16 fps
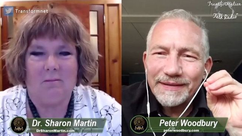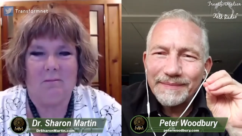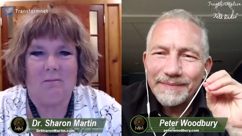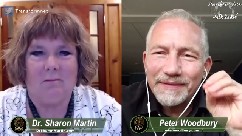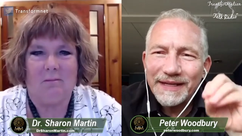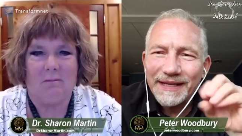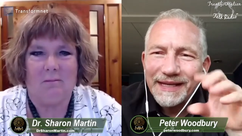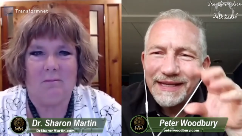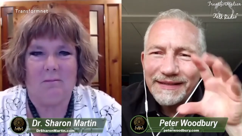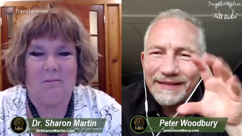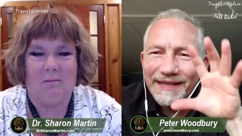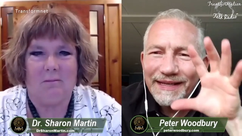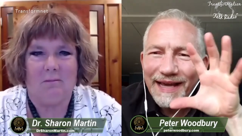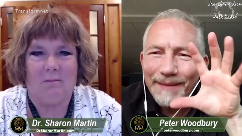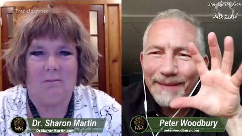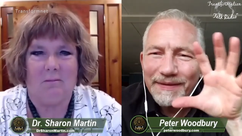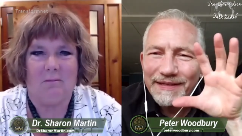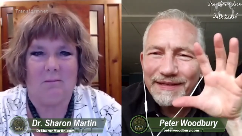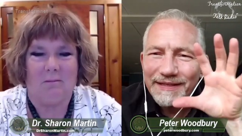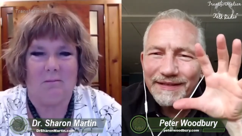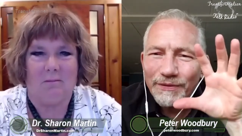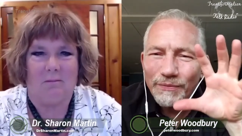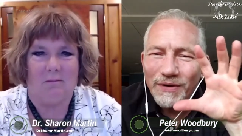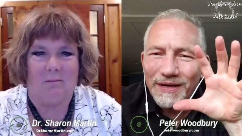Speaker 1: but healing happens in the
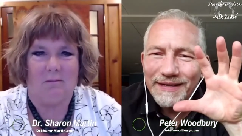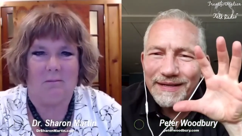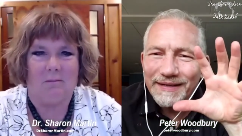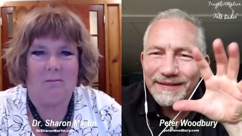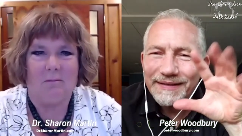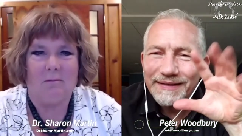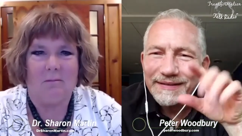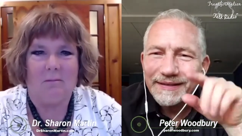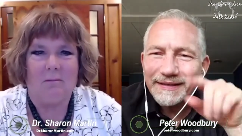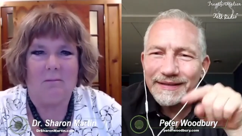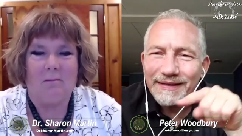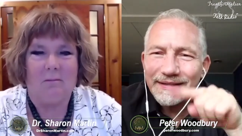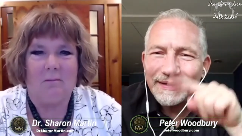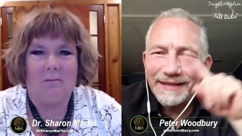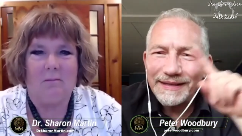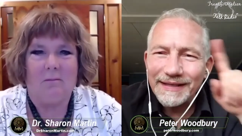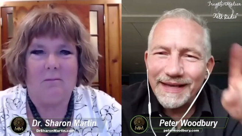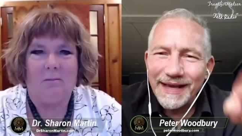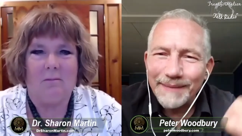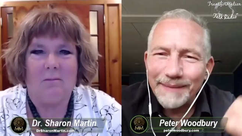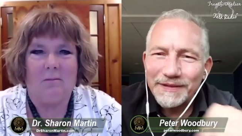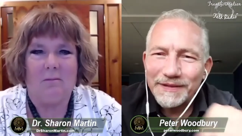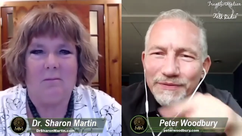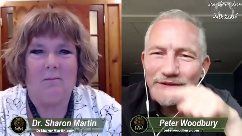oneness. Healing
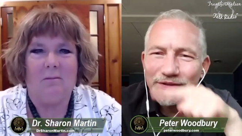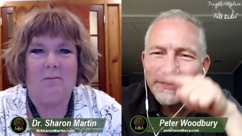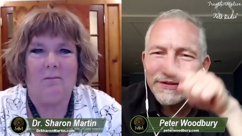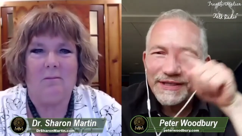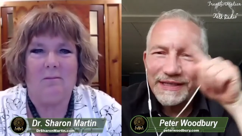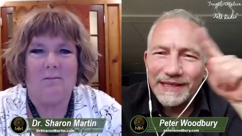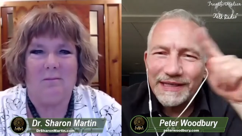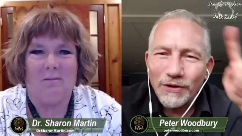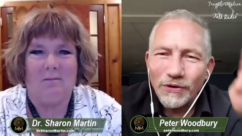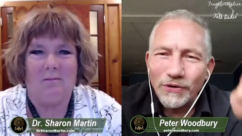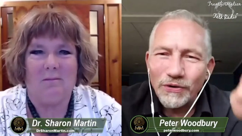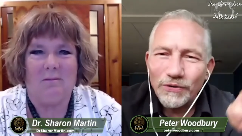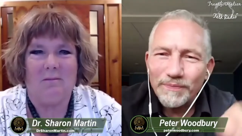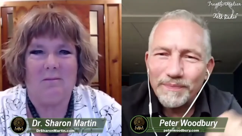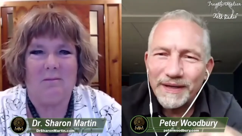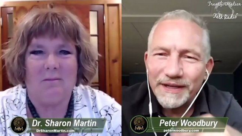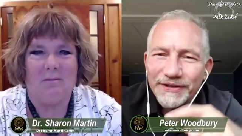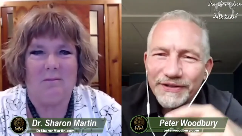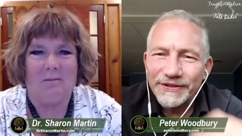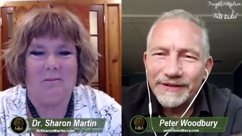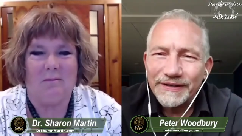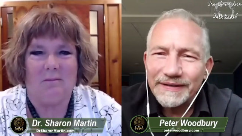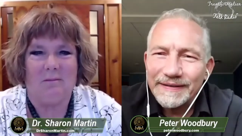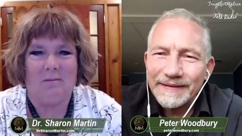happens when you see the whole picture.
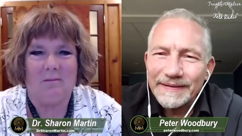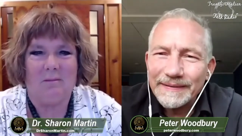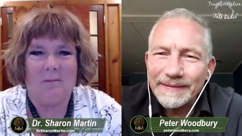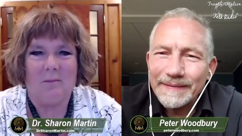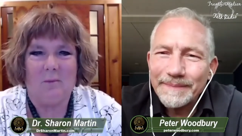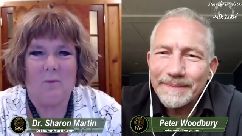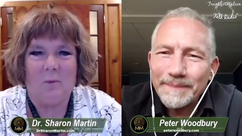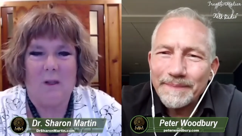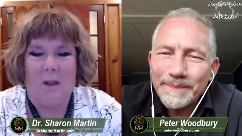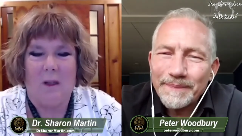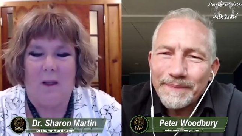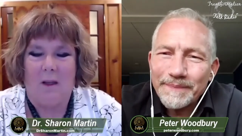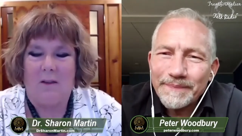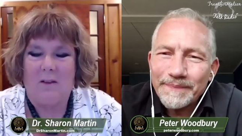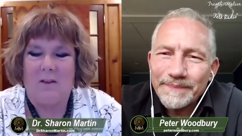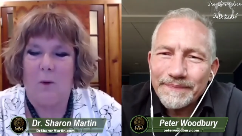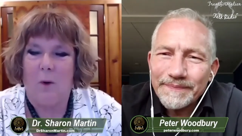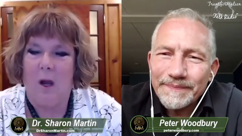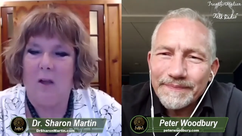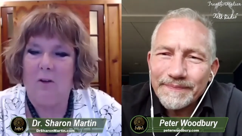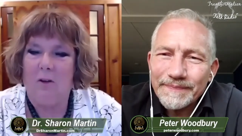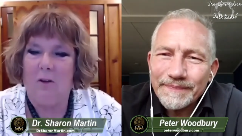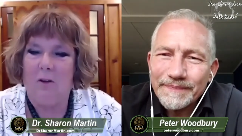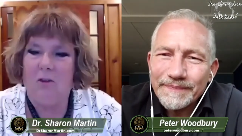
Speaker 2: So I'll
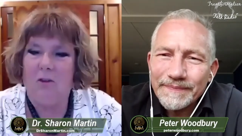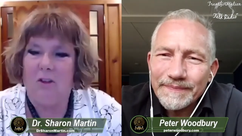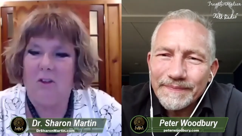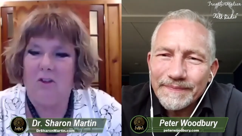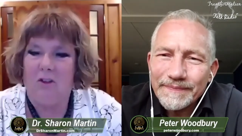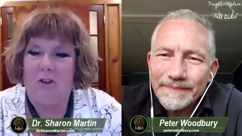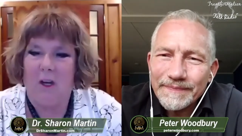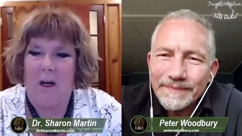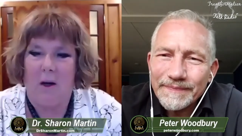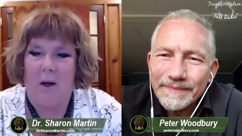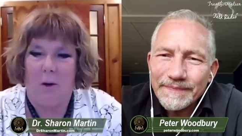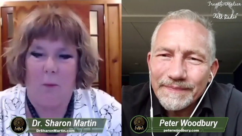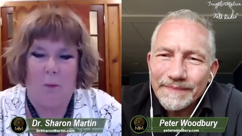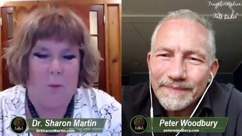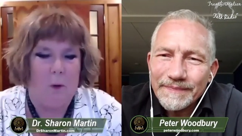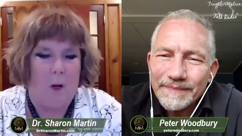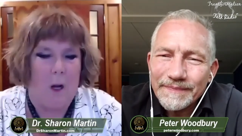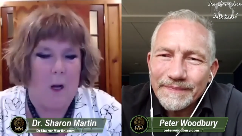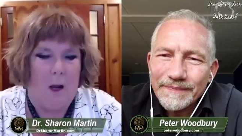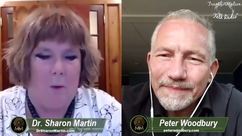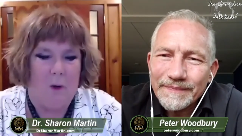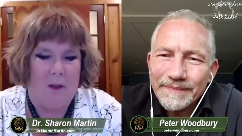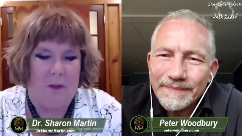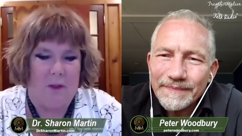just share with the
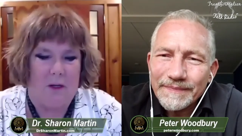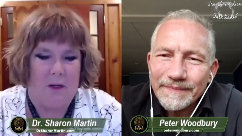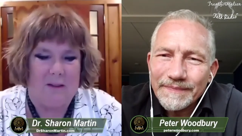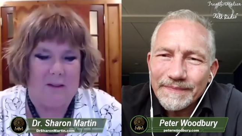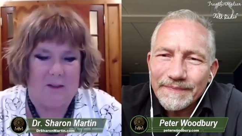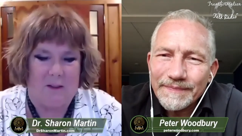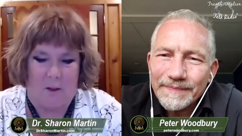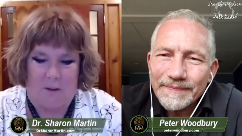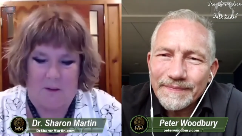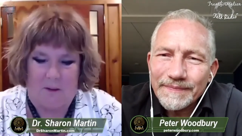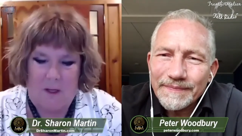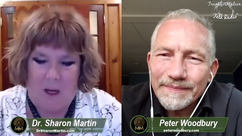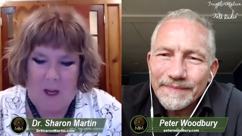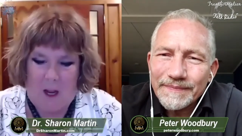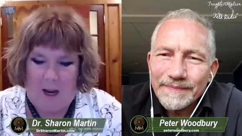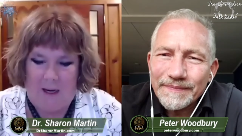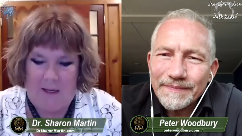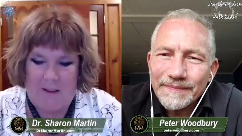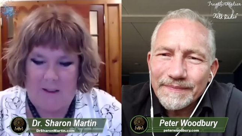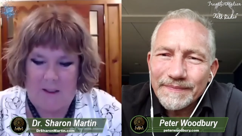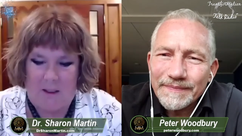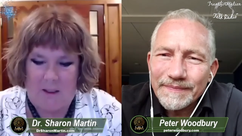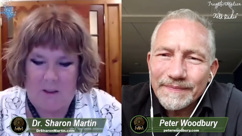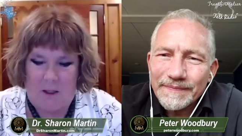listeners, I did
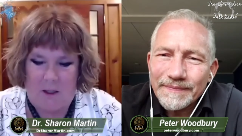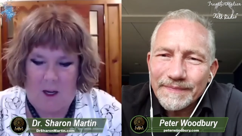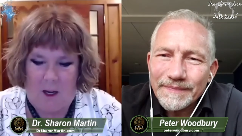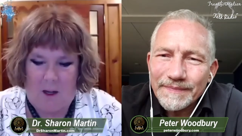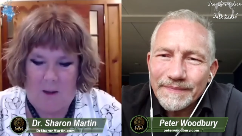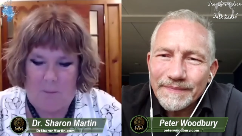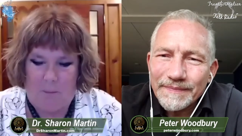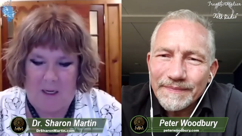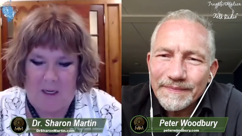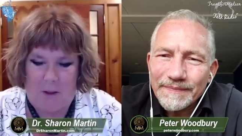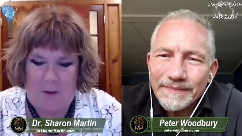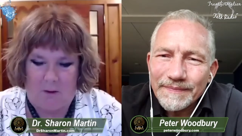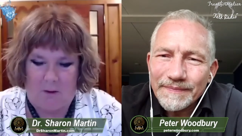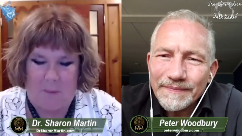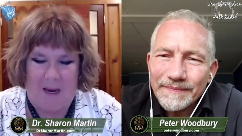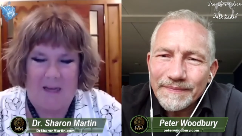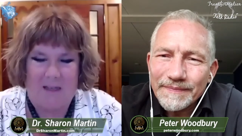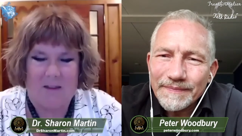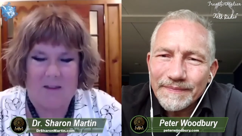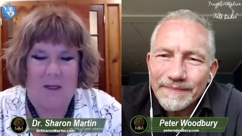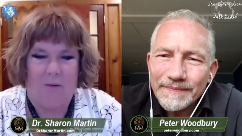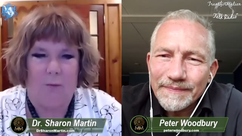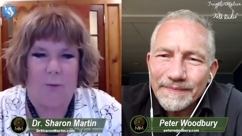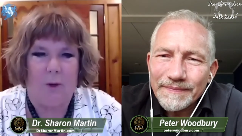Peter's past
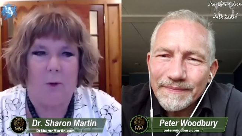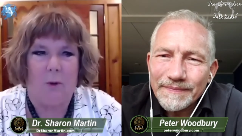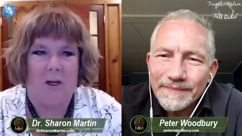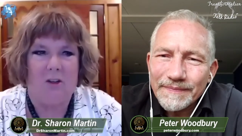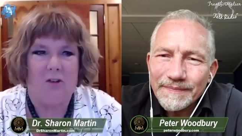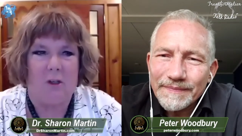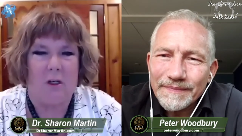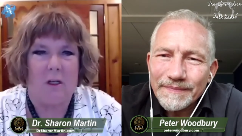life regression